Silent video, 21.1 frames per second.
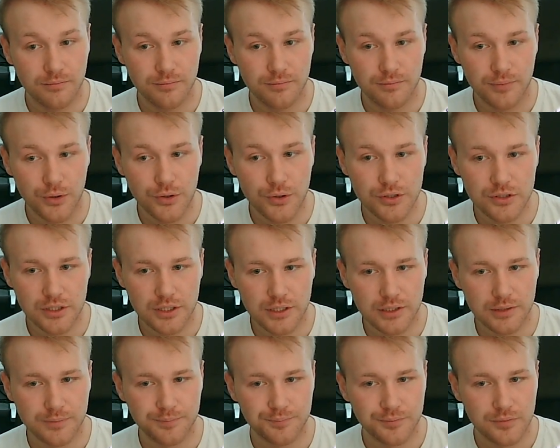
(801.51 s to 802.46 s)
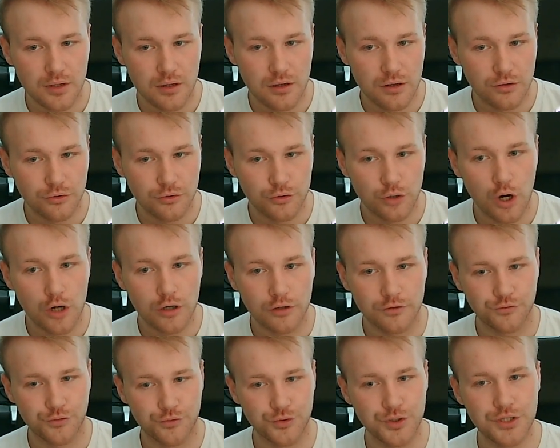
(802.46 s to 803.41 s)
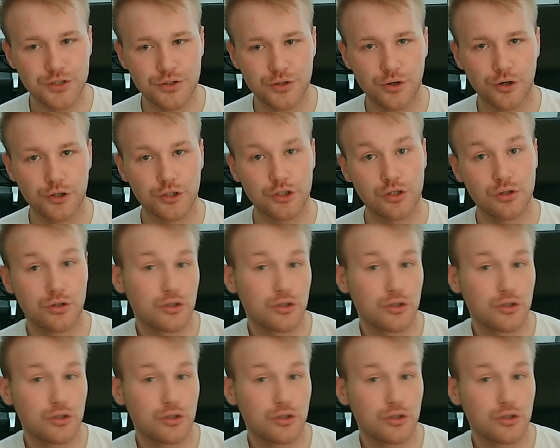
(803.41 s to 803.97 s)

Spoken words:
person, ton of research.